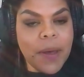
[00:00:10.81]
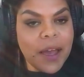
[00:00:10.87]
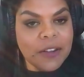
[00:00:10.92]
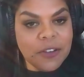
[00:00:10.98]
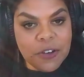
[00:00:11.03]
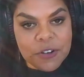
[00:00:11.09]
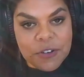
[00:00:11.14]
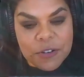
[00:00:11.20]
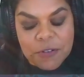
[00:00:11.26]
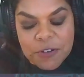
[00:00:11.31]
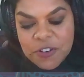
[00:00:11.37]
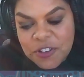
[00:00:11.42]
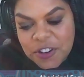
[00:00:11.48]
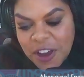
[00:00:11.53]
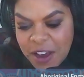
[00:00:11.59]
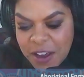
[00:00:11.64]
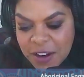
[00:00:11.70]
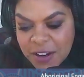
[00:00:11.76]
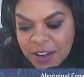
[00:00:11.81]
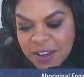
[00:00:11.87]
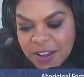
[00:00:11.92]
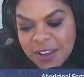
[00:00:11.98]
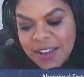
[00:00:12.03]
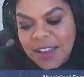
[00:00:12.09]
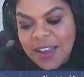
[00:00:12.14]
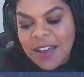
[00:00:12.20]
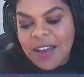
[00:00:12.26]
back, Dr. Krishan.
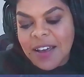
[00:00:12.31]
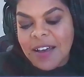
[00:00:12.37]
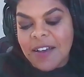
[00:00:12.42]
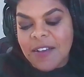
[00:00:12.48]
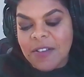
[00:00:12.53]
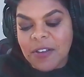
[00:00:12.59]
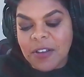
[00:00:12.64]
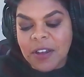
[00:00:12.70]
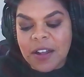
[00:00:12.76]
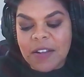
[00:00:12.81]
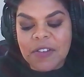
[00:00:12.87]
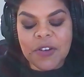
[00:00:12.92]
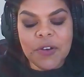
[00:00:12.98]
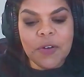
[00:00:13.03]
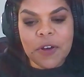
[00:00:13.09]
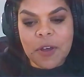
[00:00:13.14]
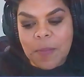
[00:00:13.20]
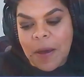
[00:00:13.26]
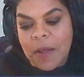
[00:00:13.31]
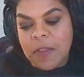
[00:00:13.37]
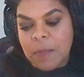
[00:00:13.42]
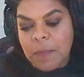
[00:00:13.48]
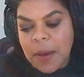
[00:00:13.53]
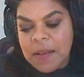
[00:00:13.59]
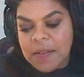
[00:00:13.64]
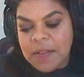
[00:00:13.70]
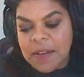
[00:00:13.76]
So let's talk about the
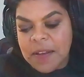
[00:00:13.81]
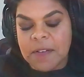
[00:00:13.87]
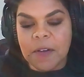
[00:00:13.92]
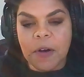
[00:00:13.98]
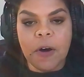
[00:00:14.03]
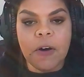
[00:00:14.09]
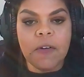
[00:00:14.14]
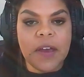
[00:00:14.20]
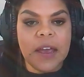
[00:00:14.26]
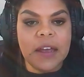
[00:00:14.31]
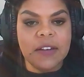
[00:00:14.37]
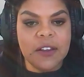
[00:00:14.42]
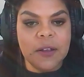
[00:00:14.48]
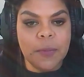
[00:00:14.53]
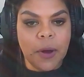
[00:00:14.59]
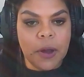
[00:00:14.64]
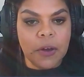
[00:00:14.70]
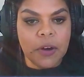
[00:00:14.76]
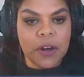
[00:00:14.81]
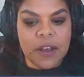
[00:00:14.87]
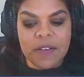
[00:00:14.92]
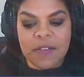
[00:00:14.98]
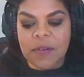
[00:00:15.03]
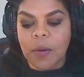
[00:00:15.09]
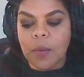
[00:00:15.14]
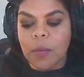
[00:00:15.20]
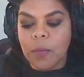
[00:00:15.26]
basics of
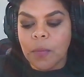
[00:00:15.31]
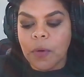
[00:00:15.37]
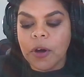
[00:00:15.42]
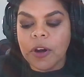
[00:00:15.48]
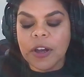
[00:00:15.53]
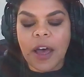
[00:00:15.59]
antibiotics. What